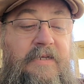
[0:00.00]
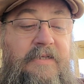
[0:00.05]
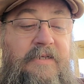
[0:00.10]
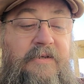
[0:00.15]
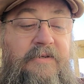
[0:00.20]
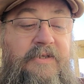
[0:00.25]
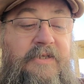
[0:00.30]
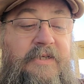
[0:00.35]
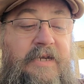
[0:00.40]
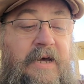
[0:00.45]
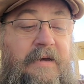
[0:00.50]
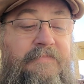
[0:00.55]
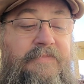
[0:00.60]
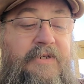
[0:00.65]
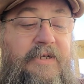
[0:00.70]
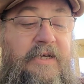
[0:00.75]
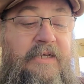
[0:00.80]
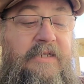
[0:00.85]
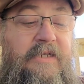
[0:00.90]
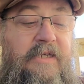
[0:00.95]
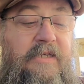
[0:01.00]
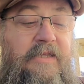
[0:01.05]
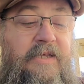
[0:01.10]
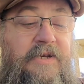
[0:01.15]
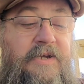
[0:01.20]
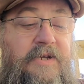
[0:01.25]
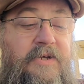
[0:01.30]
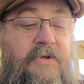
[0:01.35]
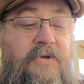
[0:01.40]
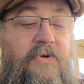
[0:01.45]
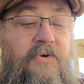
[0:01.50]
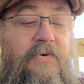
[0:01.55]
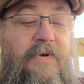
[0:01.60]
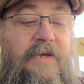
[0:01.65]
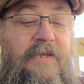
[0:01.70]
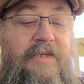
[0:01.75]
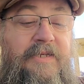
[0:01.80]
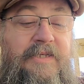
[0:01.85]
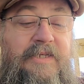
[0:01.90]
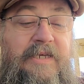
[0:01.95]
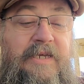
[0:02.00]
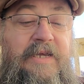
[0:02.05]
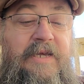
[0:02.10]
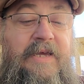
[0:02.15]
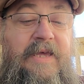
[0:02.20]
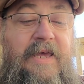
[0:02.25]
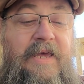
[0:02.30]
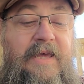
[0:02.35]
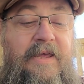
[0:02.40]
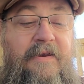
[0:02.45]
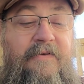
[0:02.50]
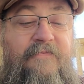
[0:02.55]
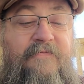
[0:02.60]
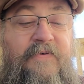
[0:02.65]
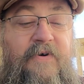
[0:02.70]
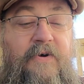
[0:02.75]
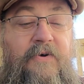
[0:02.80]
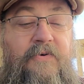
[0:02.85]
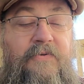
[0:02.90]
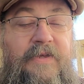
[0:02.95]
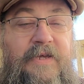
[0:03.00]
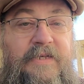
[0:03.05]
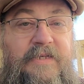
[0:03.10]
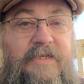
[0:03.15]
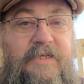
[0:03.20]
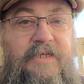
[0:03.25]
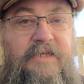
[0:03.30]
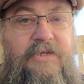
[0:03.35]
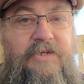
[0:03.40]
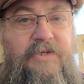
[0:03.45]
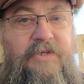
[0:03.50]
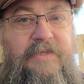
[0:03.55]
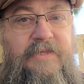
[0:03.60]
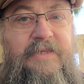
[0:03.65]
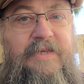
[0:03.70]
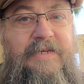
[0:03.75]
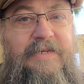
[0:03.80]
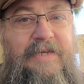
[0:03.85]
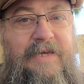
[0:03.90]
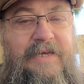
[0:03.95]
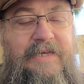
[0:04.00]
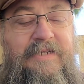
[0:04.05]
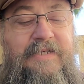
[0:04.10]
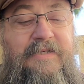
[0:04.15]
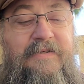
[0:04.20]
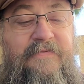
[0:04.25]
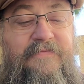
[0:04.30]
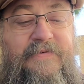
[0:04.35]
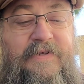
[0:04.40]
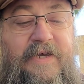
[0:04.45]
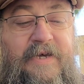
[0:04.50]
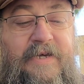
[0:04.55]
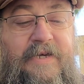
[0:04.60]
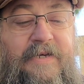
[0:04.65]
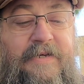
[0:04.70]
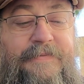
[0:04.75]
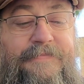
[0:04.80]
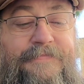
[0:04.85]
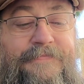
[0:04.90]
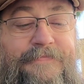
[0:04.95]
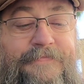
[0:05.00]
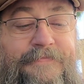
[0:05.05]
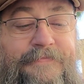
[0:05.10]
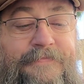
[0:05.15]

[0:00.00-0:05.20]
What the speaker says: So stop chasing the new and seek info that stood the test of time.